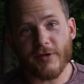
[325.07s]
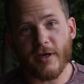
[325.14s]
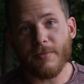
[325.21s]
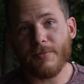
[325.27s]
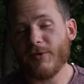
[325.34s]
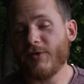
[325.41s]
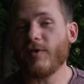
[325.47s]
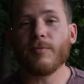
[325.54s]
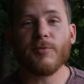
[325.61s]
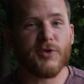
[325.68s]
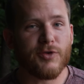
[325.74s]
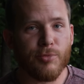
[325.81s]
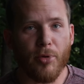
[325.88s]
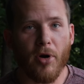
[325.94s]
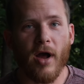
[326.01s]
tip seems
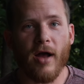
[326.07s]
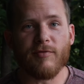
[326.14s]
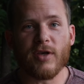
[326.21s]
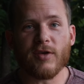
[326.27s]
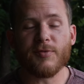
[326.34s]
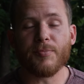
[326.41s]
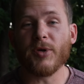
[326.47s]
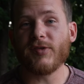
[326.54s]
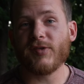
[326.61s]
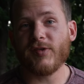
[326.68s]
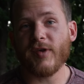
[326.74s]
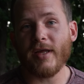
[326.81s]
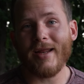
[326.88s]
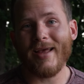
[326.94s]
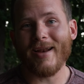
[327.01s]
super obvious, but
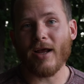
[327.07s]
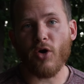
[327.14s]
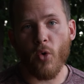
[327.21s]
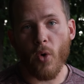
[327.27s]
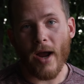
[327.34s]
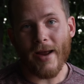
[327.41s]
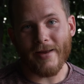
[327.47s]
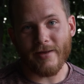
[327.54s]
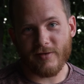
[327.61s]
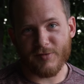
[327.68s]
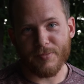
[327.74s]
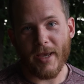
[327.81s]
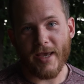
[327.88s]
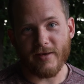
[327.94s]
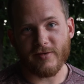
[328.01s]
sit in a quiet
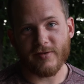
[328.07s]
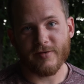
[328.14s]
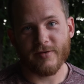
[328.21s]
space.